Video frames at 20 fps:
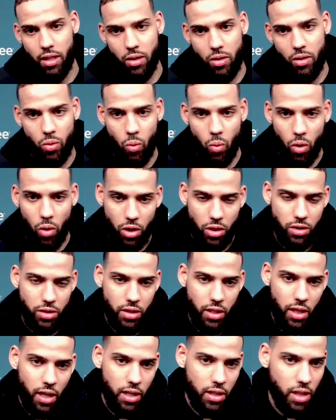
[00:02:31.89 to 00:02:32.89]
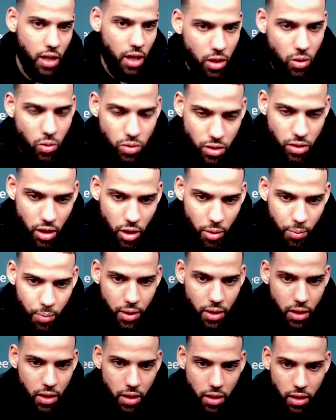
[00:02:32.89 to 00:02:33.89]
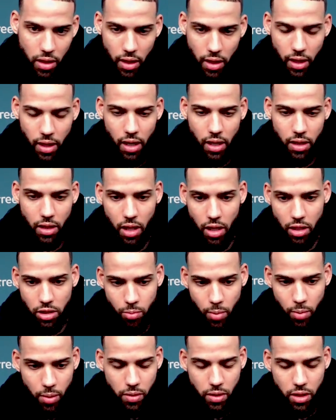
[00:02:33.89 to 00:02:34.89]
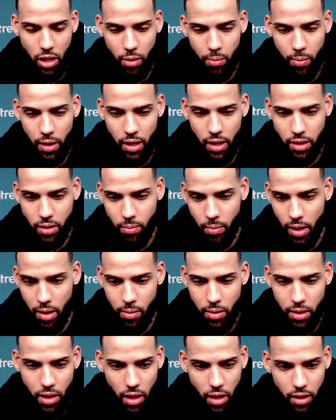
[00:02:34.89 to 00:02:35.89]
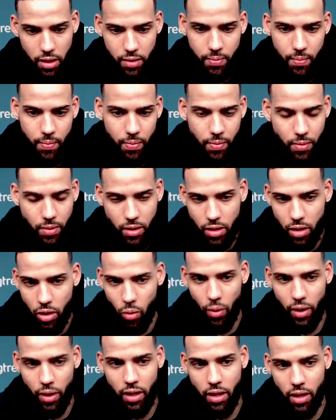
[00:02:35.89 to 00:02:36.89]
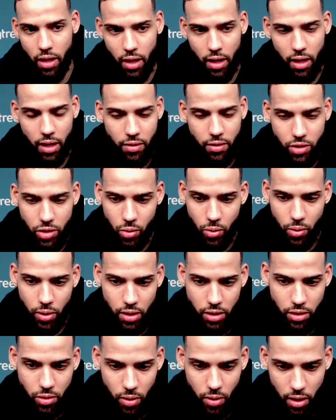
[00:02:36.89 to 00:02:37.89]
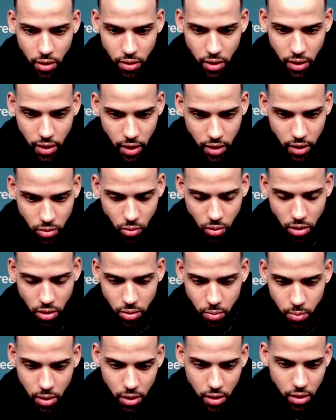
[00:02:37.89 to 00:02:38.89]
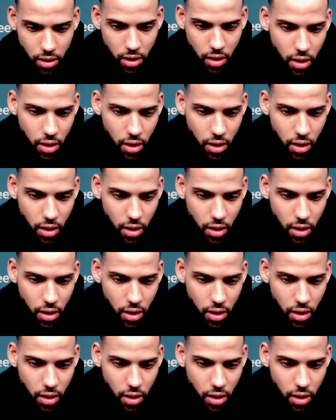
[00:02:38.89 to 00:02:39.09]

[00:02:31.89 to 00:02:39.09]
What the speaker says: worse than I thought it was going to be. And I thought I was going to be able to come back and maybe, like, a week and a half, 2 weeks, whatever the case was. But,